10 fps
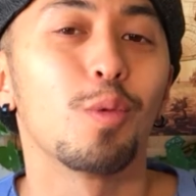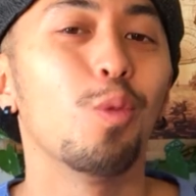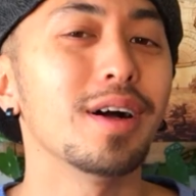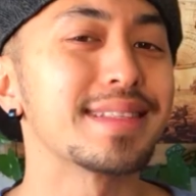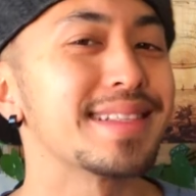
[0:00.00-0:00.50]

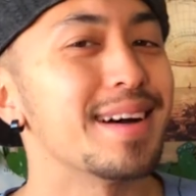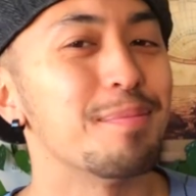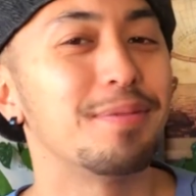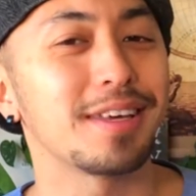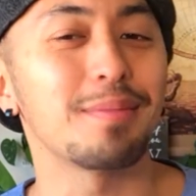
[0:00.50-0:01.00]
What's
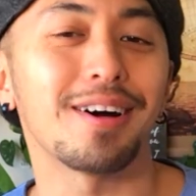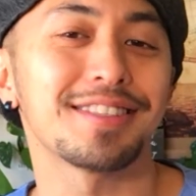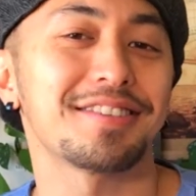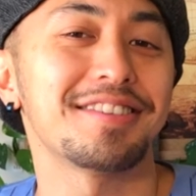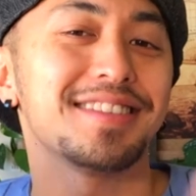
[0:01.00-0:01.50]
up, Boogy
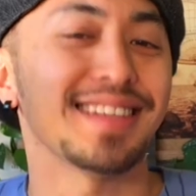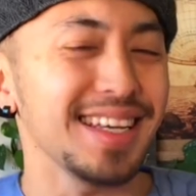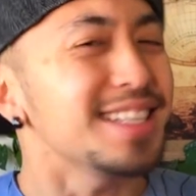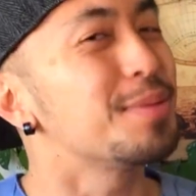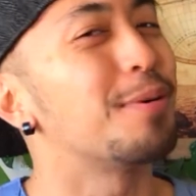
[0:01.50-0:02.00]
Monsters?
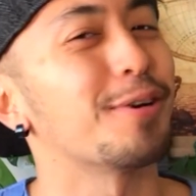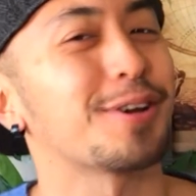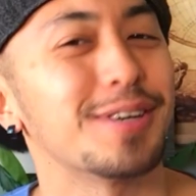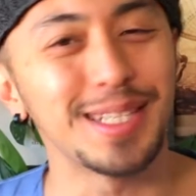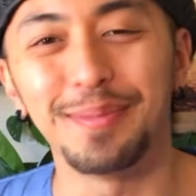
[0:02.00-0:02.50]
It's your boy,
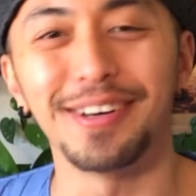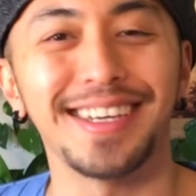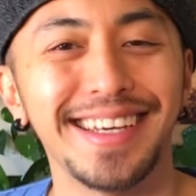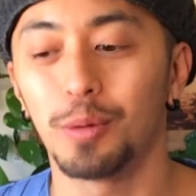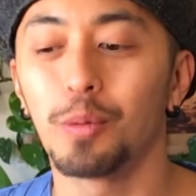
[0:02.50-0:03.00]
Chris
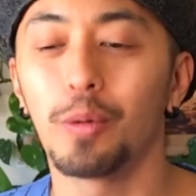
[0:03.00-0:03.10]
Boogy.